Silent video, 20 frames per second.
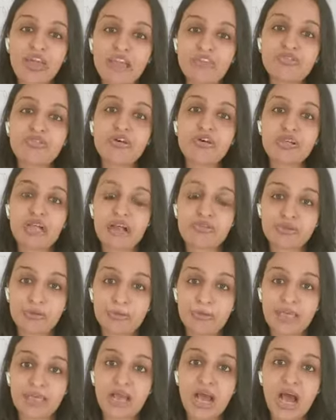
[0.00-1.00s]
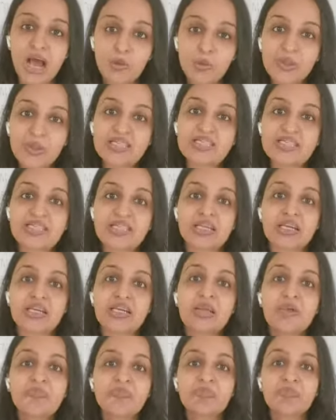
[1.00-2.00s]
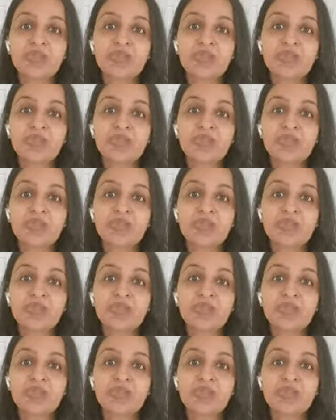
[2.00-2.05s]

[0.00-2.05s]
effort after being harvested,